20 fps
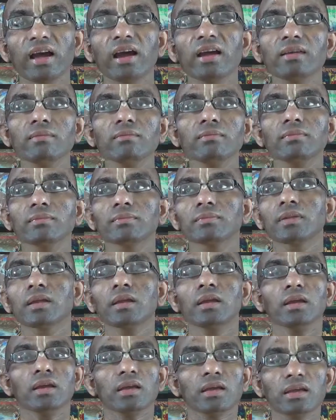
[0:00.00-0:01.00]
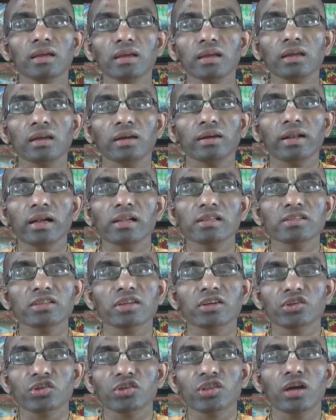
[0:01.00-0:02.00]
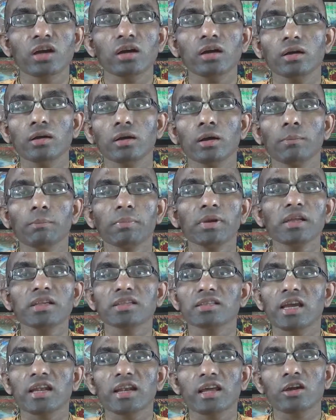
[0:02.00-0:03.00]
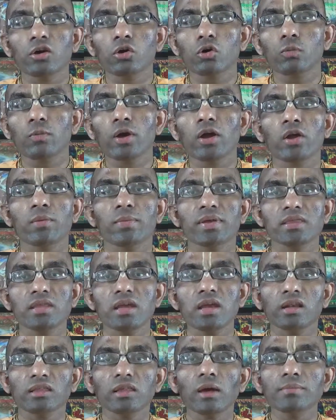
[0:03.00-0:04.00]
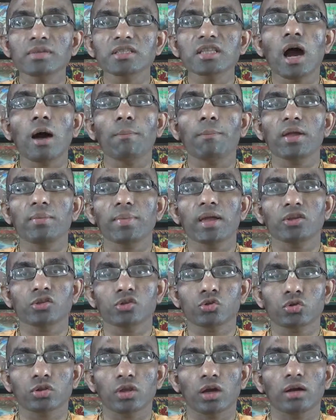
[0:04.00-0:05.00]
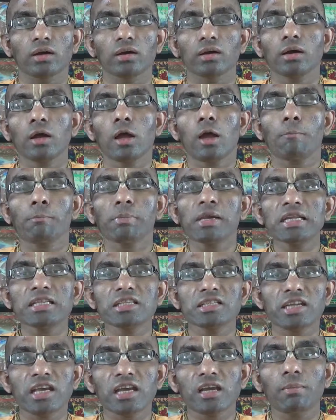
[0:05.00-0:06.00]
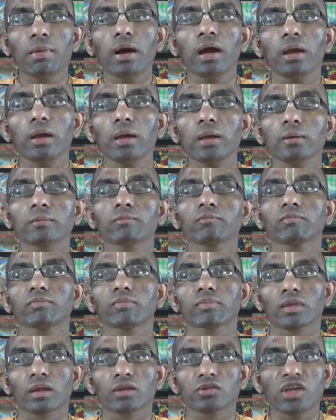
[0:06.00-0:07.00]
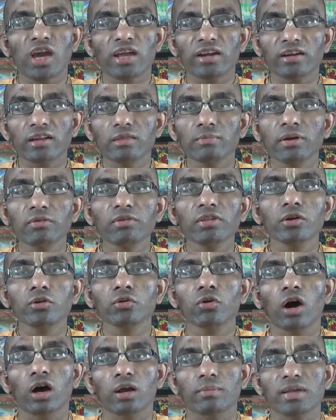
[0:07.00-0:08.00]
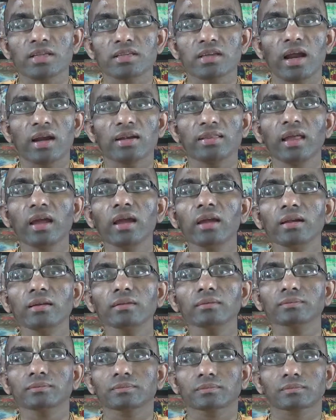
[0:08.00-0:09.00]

time, he tells Krishna, please senayor ubhayor madhye ratham sthapay me achyuta. Please take my chariot in between the two armies. And then,